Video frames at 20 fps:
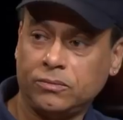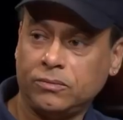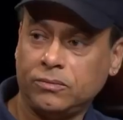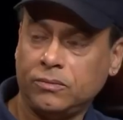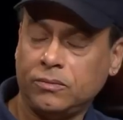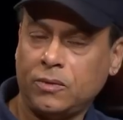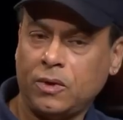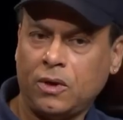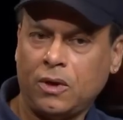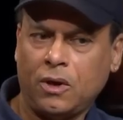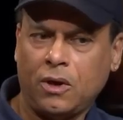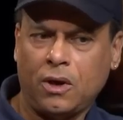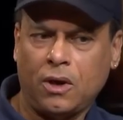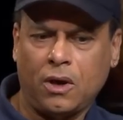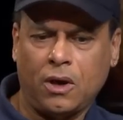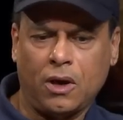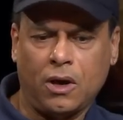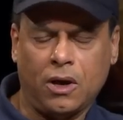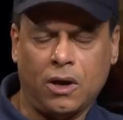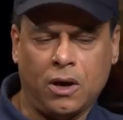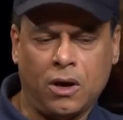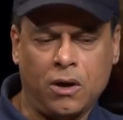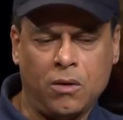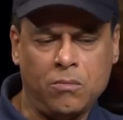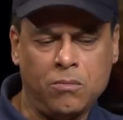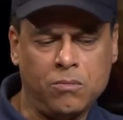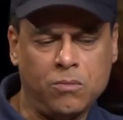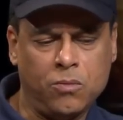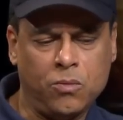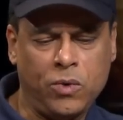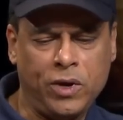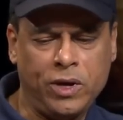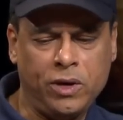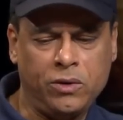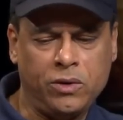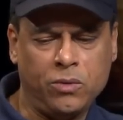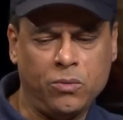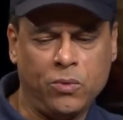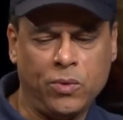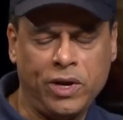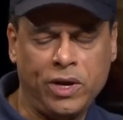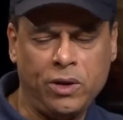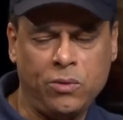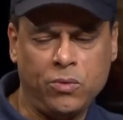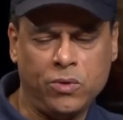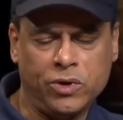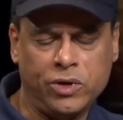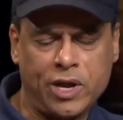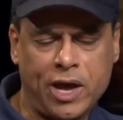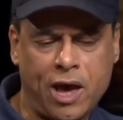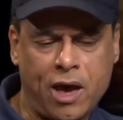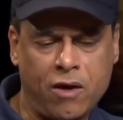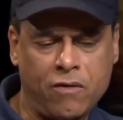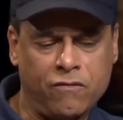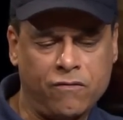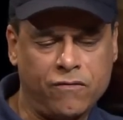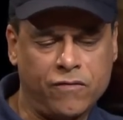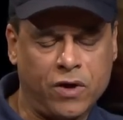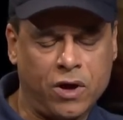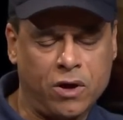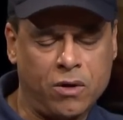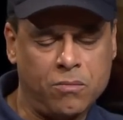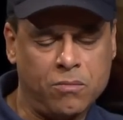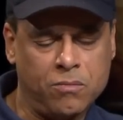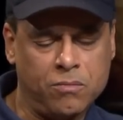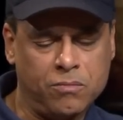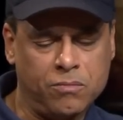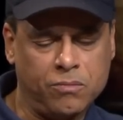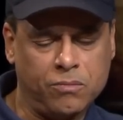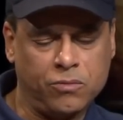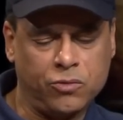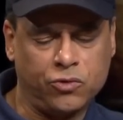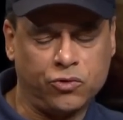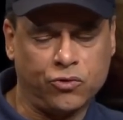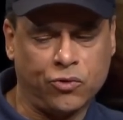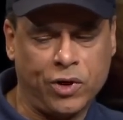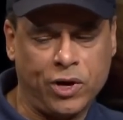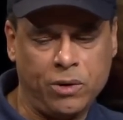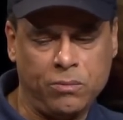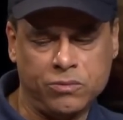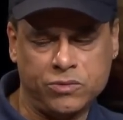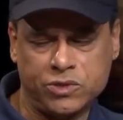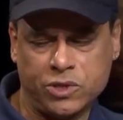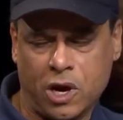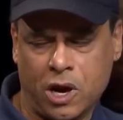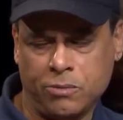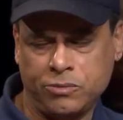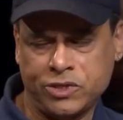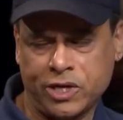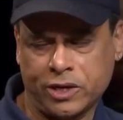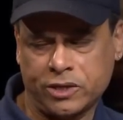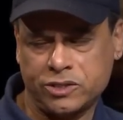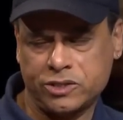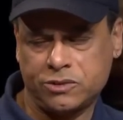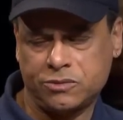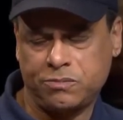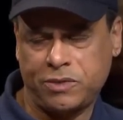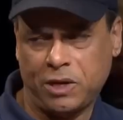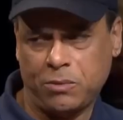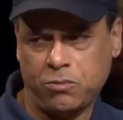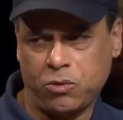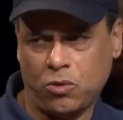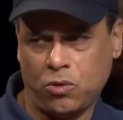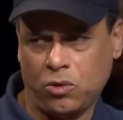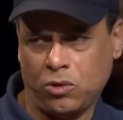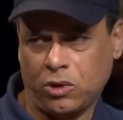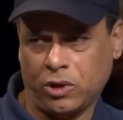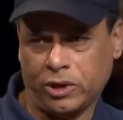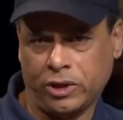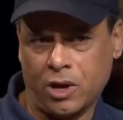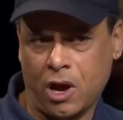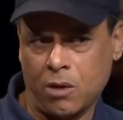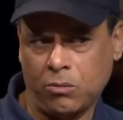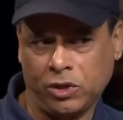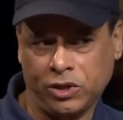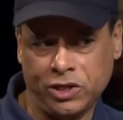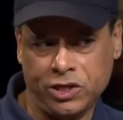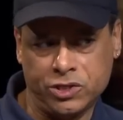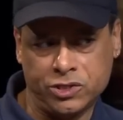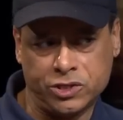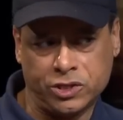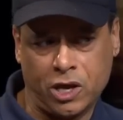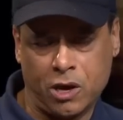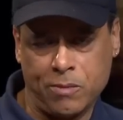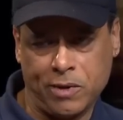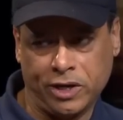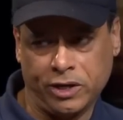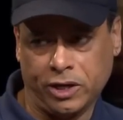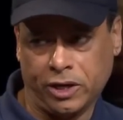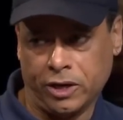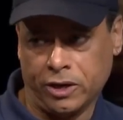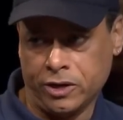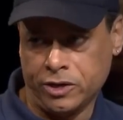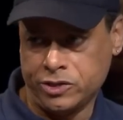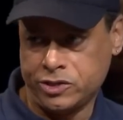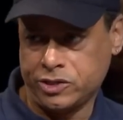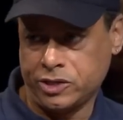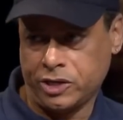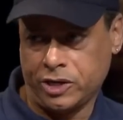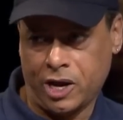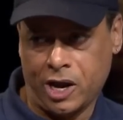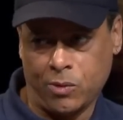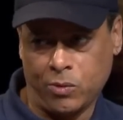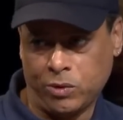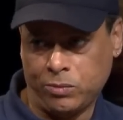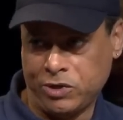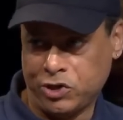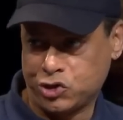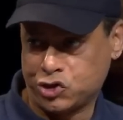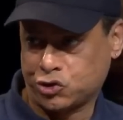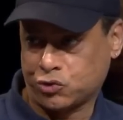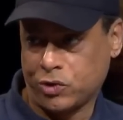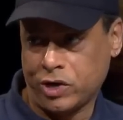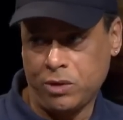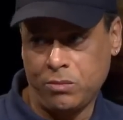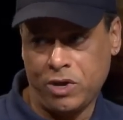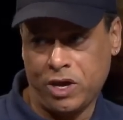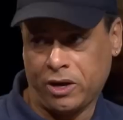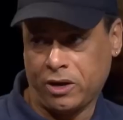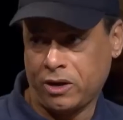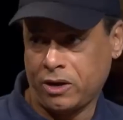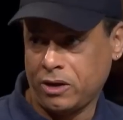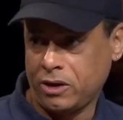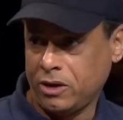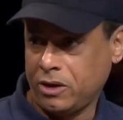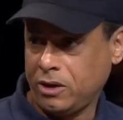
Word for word: were your nightmares? Um, we, we would have... Um, dreams, objects, people, anomalies coming to get us, and I would be screaming,